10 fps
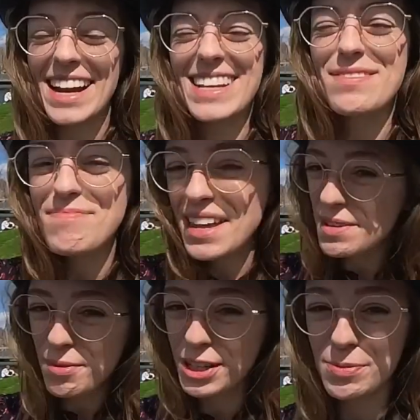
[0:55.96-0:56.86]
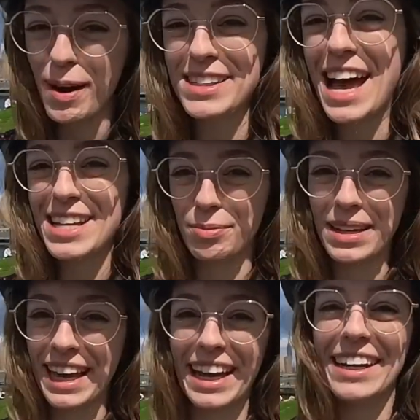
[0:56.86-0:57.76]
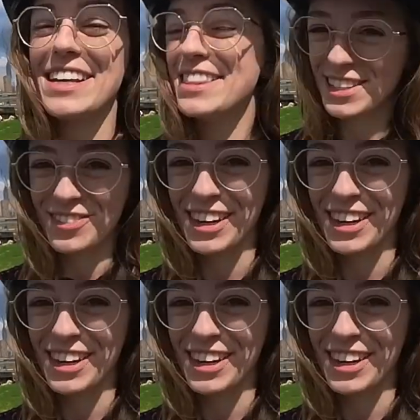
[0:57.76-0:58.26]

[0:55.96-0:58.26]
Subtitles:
hit as many brunch spots as we can in this